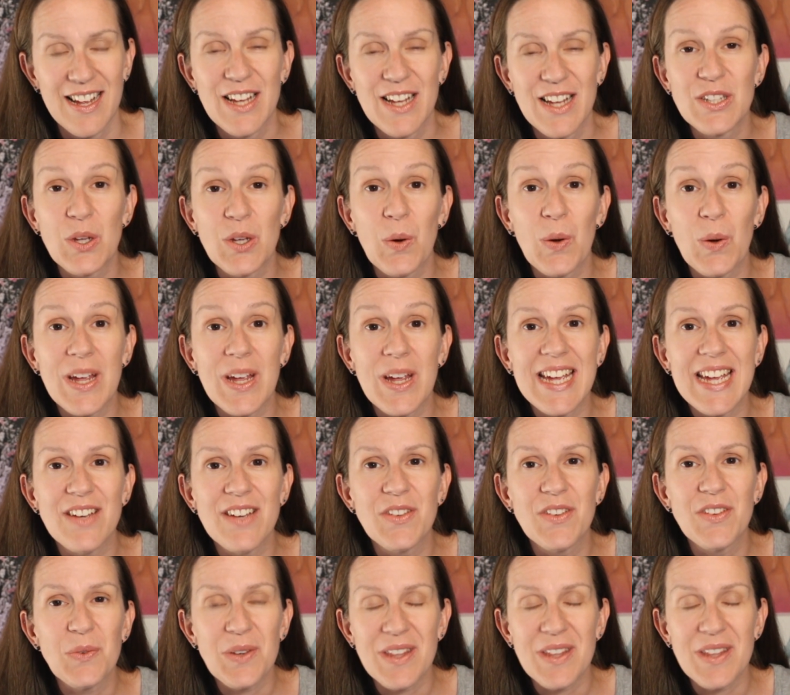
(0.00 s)
So
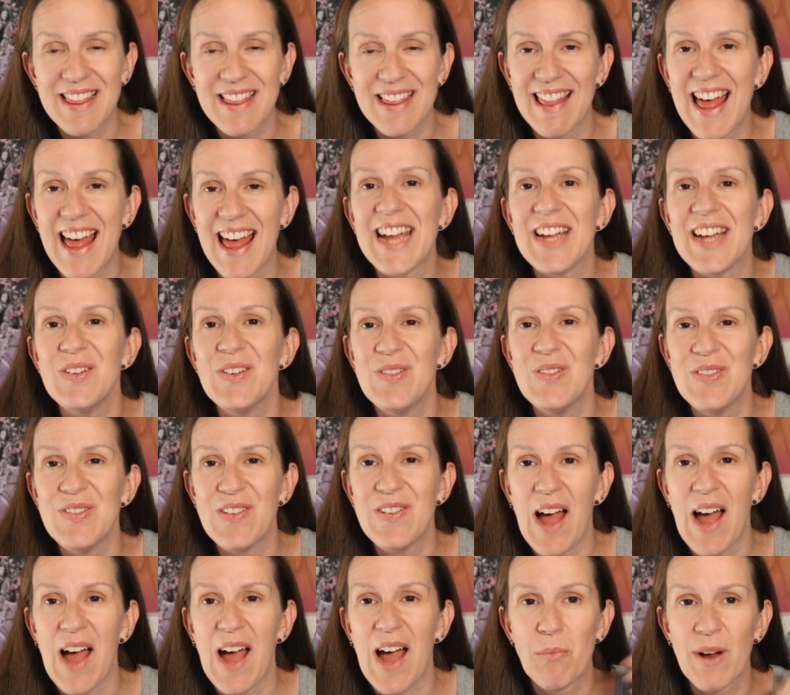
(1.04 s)
even with life,
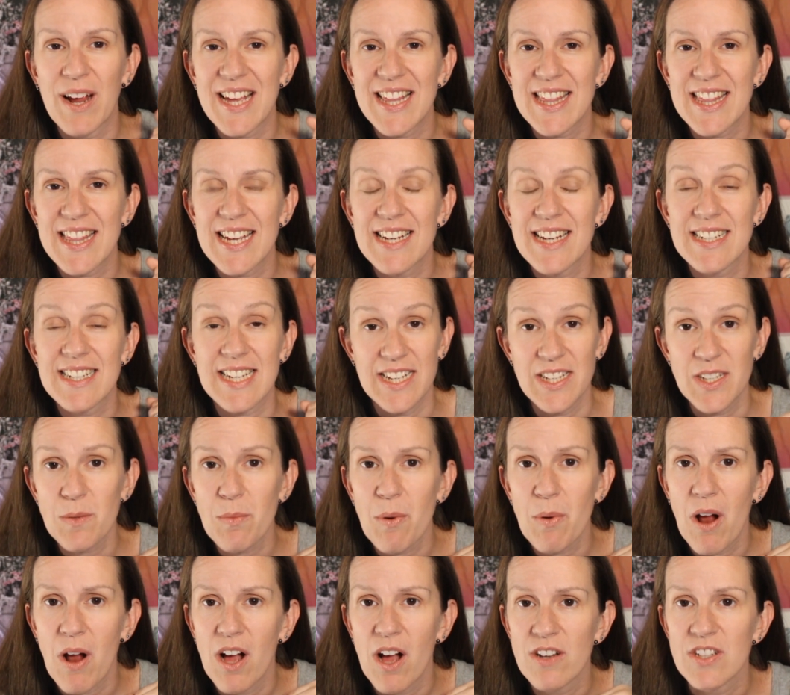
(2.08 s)
I break things into
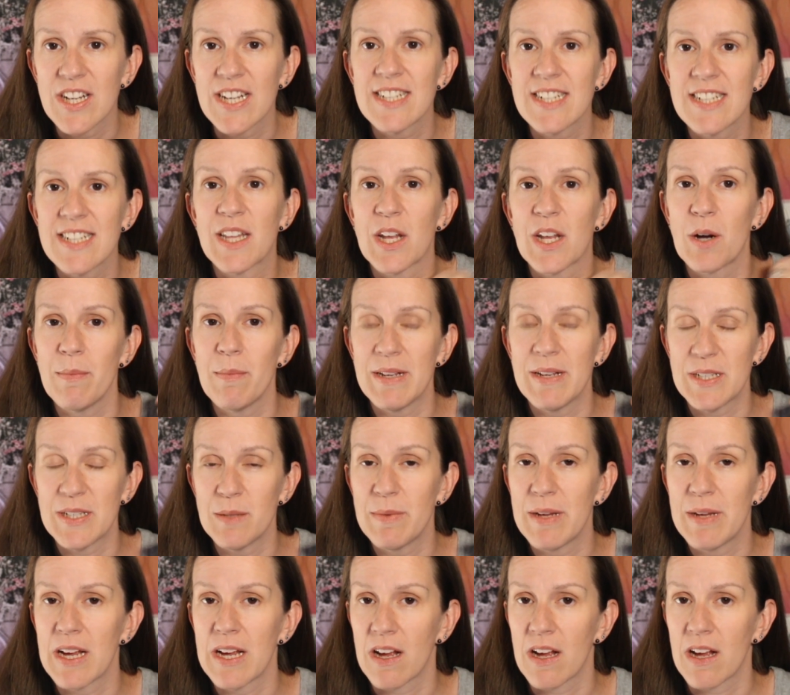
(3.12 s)
projects that are meant to
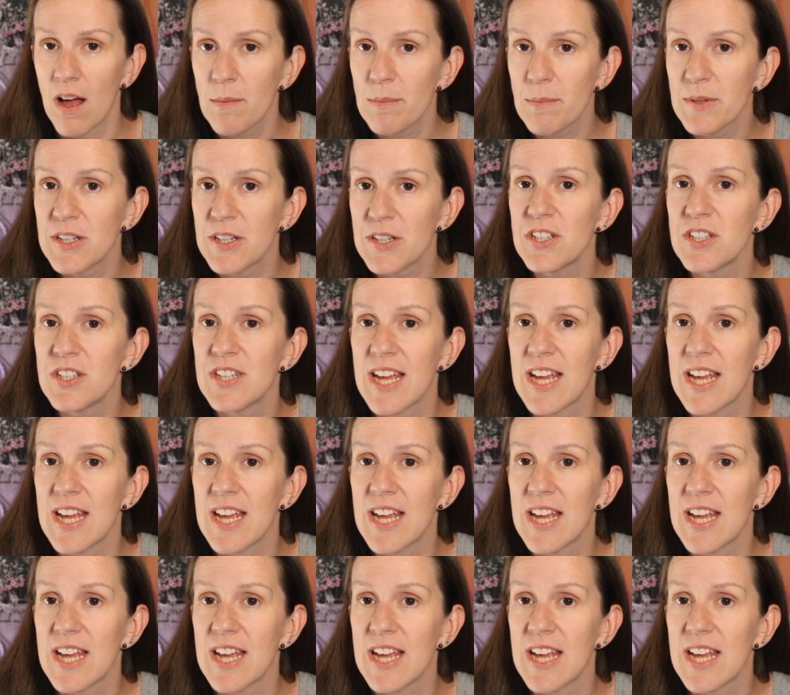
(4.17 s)
be accomplished,